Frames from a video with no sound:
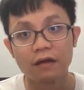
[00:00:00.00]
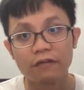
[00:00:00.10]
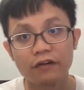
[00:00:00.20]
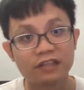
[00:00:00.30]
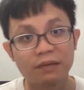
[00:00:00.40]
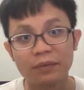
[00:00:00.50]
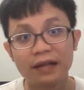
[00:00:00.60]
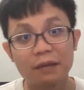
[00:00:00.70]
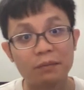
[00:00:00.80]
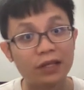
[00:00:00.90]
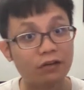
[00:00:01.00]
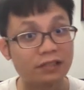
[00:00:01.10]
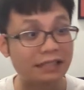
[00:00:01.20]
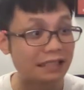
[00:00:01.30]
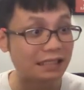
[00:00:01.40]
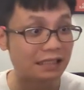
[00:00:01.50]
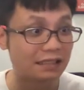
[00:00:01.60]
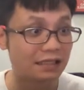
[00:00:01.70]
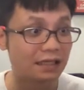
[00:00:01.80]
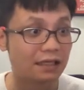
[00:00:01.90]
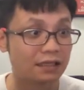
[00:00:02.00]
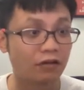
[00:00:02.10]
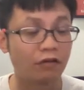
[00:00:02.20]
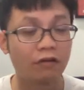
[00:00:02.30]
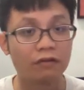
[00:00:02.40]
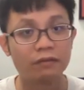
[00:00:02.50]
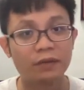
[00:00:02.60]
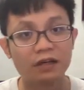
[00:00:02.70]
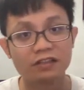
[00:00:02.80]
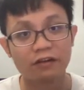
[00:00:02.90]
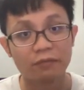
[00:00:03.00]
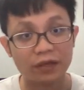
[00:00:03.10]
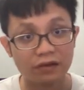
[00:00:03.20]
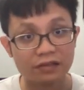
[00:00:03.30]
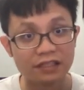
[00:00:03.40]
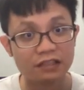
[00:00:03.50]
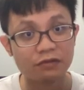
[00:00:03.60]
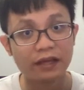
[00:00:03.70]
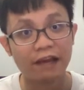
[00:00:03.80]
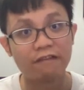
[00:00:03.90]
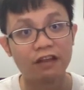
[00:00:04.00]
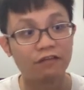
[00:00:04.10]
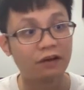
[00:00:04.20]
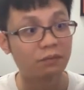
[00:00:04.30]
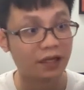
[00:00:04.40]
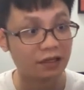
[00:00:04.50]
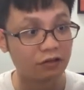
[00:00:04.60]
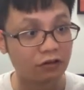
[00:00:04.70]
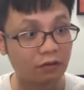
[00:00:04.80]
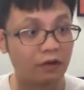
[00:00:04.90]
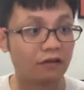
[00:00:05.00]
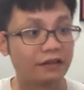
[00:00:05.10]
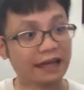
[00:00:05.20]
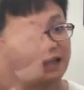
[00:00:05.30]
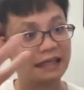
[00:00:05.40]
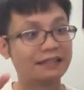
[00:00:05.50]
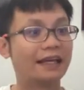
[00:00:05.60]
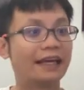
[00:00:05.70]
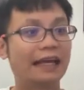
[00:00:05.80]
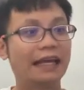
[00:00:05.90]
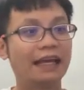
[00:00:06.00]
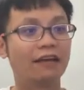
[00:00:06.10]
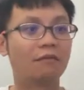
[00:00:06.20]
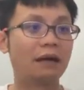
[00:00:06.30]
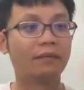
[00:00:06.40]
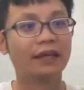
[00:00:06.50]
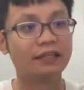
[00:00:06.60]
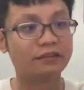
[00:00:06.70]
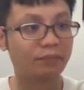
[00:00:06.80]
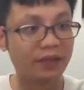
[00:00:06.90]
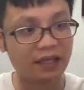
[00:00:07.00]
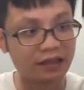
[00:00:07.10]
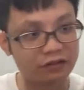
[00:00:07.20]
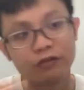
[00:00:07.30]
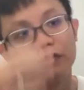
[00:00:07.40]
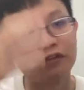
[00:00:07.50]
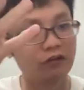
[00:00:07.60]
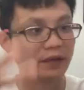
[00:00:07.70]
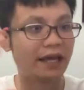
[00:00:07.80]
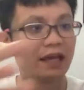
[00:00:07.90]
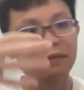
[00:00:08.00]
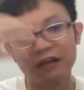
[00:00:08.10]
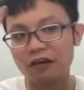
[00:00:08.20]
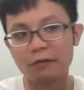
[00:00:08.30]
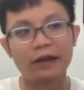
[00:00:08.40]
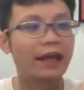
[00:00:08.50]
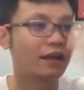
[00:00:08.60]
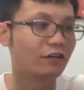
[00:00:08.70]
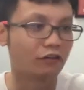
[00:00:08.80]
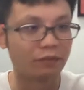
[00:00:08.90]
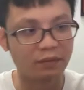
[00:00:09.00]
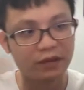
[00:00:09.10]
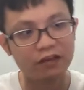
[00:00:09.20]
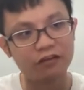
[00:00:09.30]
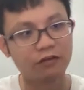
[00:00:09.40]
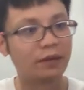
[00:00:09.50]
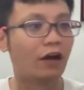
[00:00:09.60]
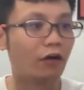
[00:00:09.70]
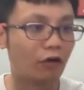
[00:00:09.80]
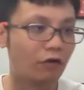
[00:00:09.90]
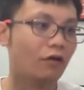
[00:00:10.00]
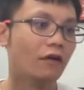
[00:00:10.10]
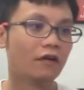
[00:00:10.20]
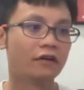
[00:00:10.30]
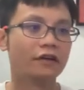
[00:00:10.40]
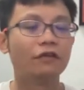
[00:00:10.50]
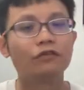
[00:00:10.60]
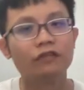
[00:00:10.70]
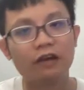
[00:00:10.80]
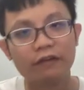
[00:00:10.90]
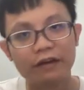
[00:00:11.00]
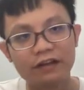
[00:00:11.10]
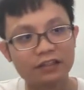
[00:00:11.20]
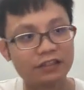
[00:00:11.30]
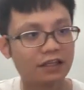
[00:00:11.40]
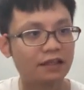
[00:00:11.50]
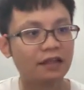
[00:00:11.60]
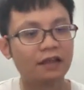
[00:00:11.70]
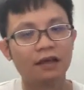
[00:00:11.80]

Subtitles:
for example, like meiosis. So because of meiosis, we have different blood group. Your daddy is A, your mommy is B. So you could be AB, you could be A, you could be B, you could be O. Due to the variation,